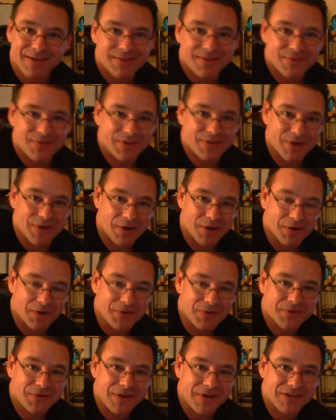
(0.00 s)
the young
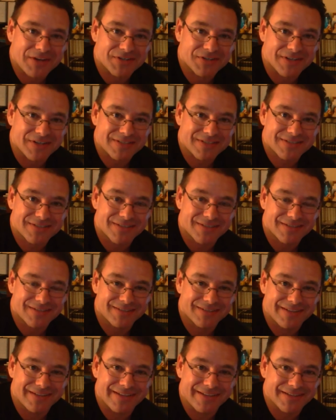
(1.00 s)
earth creationist
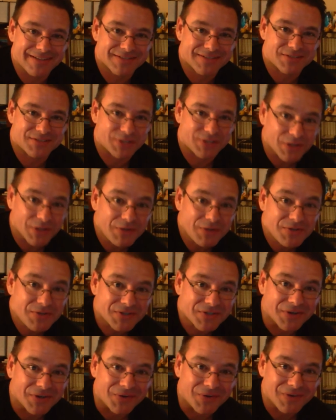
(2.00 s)
is
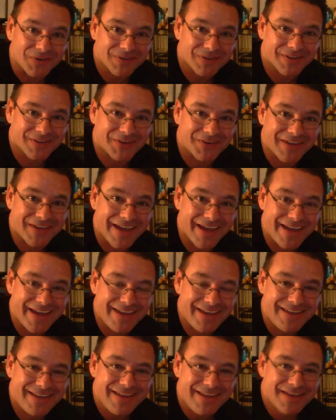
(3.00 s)
delusional.
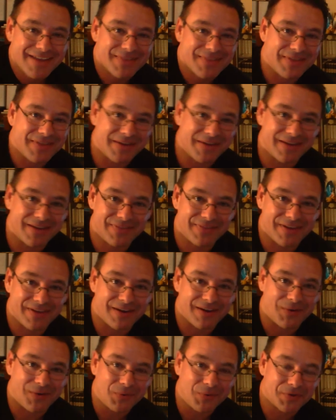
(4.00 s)
Okay, the
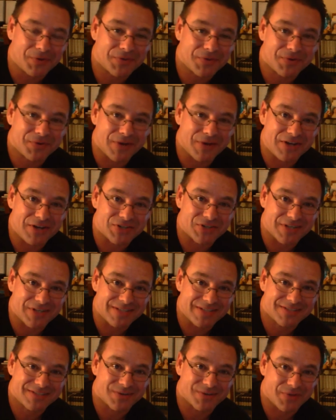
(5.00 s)
old earth
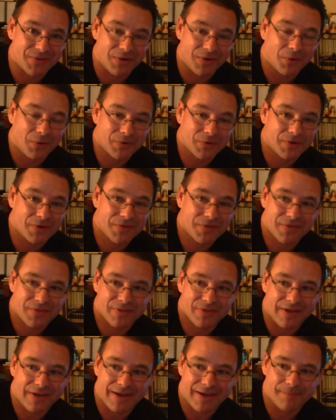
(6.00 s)
creationist, or the older
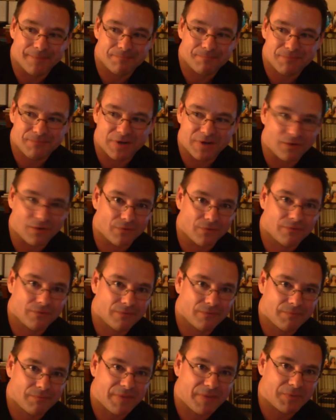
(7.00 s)

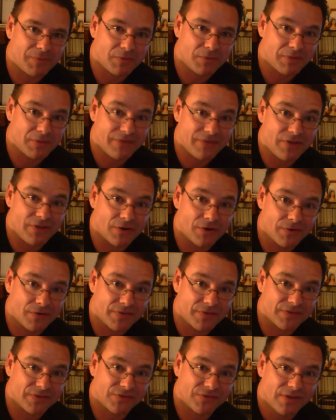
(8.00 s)
people who believe the earth
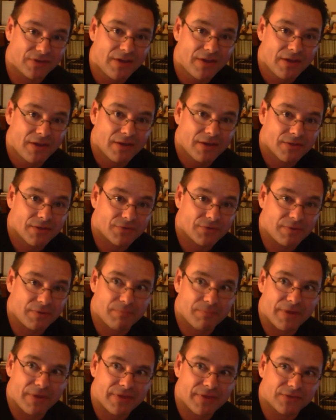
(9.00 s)
is
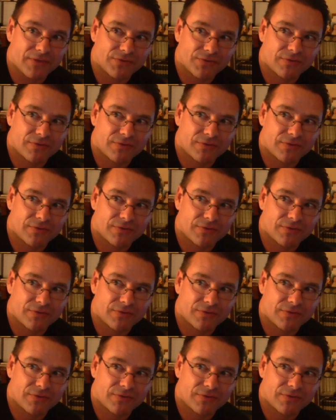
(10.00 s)
I think it's